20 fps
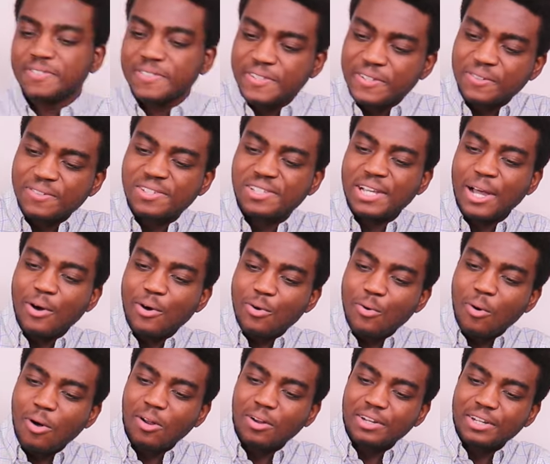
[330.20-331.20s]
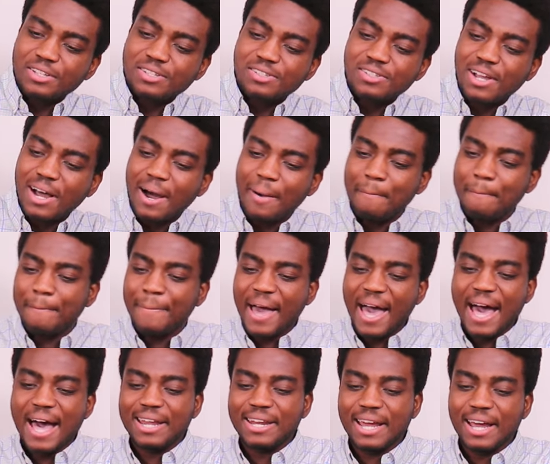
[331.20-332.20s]
So sound quality's not
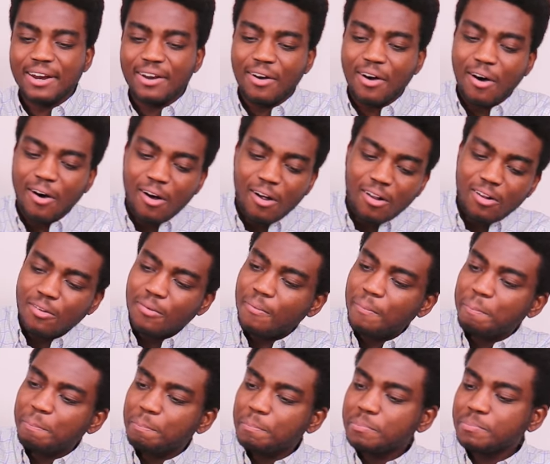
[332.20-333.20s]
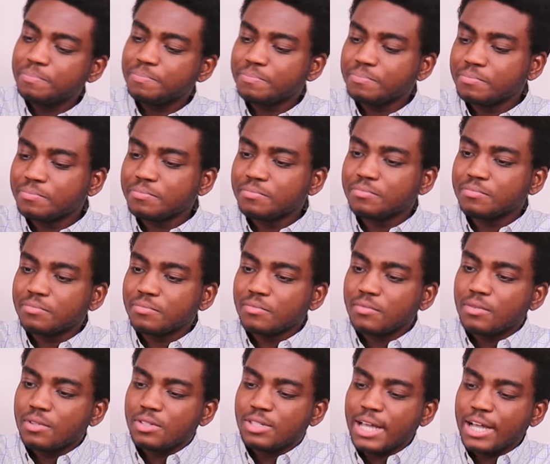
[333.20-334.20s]
bad at all.
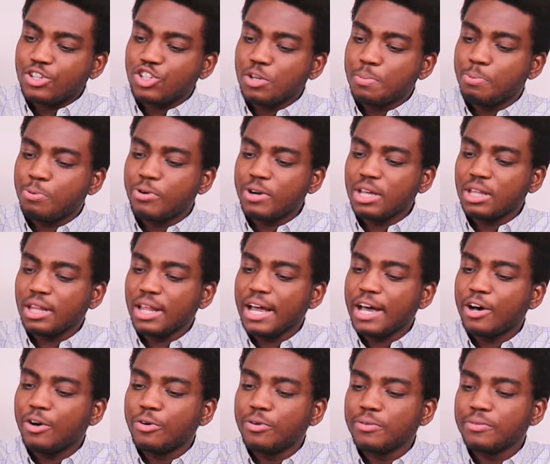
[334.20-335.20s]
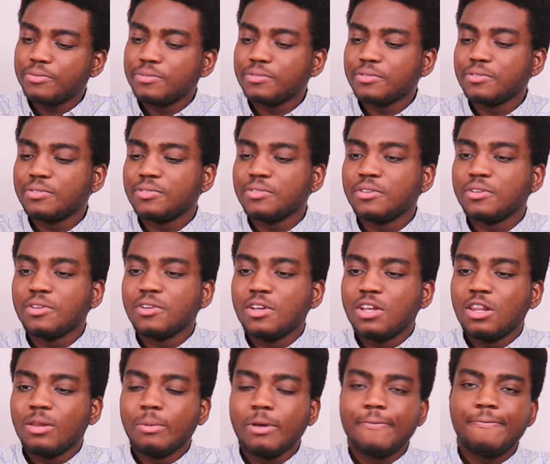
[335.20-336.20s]
It's actually pretty loud.
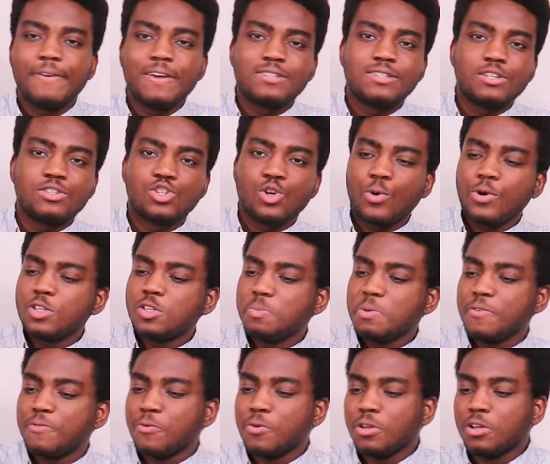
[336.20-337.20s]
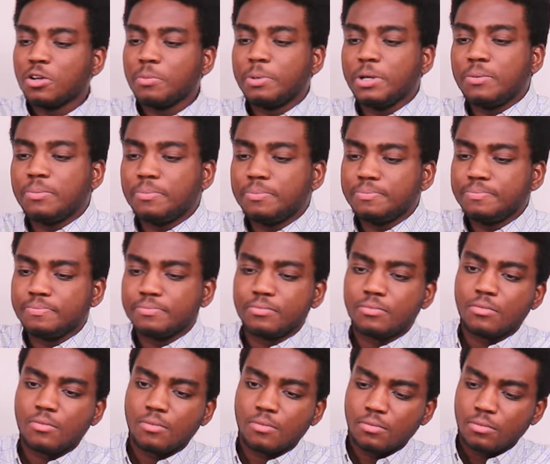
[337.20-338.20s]
Let me face it towards me for a little
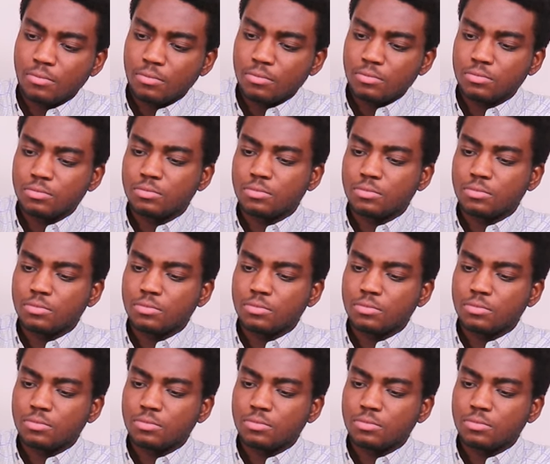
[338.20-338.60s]
bit.